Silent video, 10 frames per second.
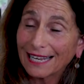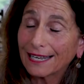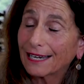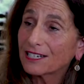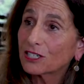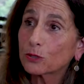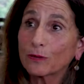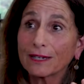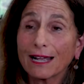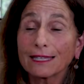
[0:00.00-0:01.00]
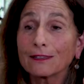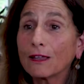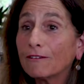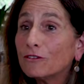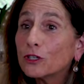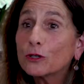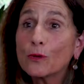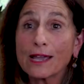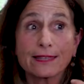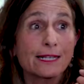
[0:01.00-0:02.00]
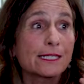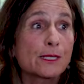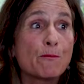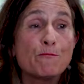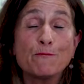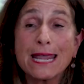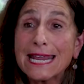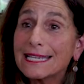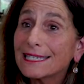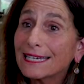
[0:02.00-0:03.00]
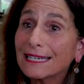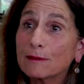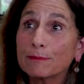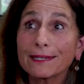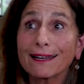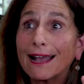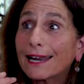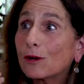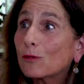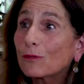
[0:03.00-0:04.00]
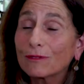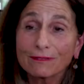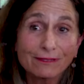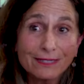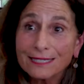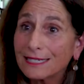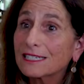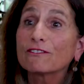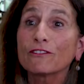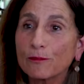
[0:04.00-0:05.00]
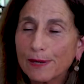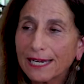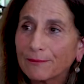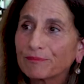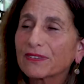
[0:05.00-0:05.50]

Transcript: And I just went, I love you. I think it's amazing, but this isn't for me.